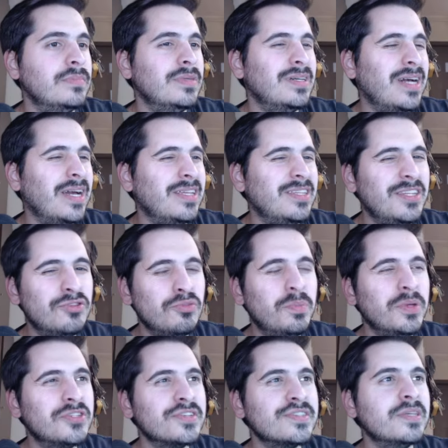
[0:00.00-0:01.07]
I need to
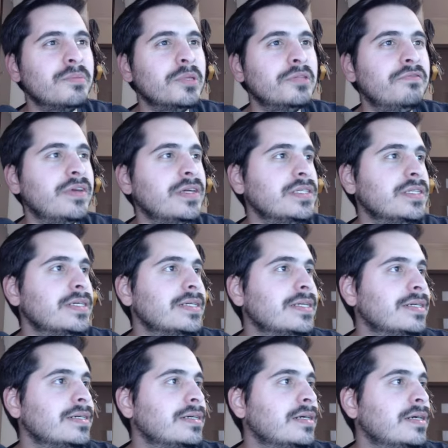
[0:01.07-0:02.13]
pick just a midfielder
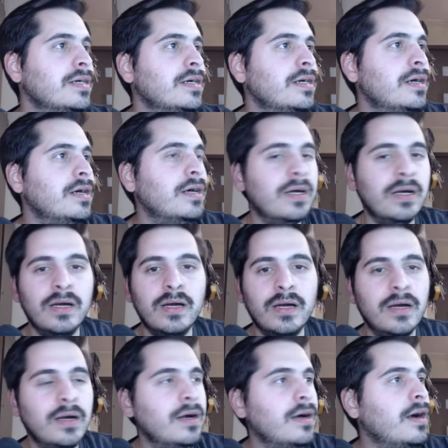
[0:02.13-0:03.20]

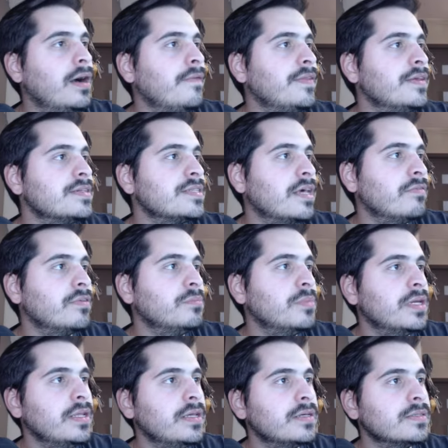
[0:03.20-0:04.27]
under 7
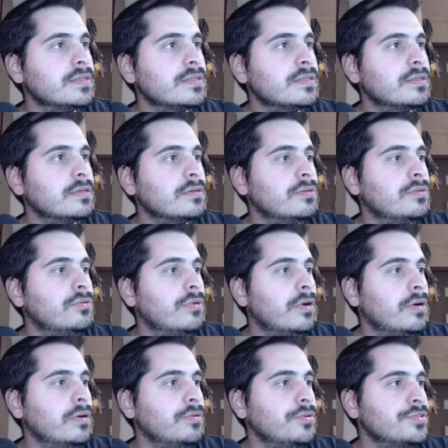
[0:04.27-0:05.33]
millions
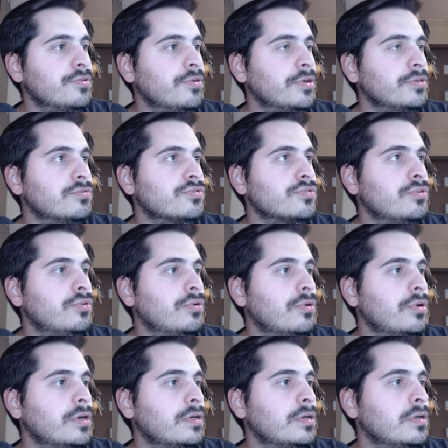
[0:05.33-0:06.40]
who is going to
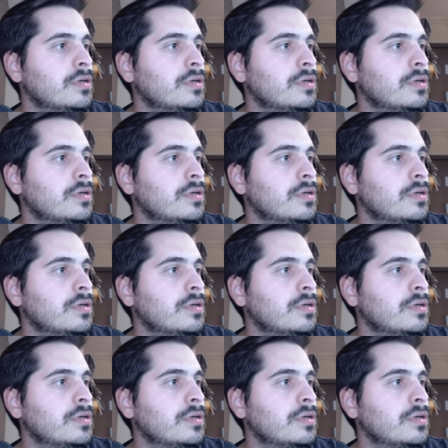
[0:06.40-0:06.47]
score